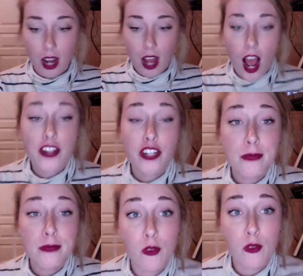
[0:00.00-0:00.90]
In terms of
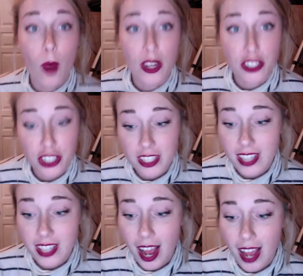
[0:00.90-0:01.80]
questions,
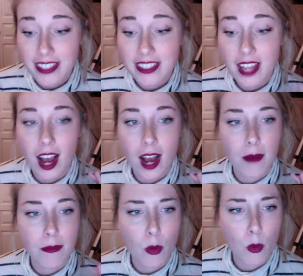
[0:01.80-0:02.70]
guys,
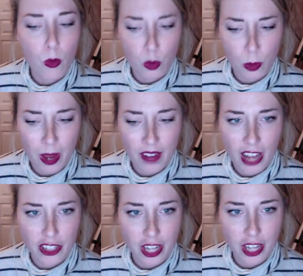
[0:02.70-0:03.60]
do we have a
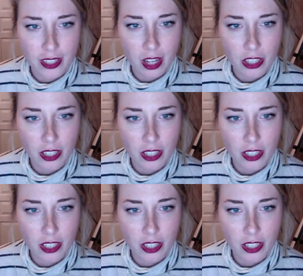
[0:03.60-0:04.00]
hashtag, Sasha?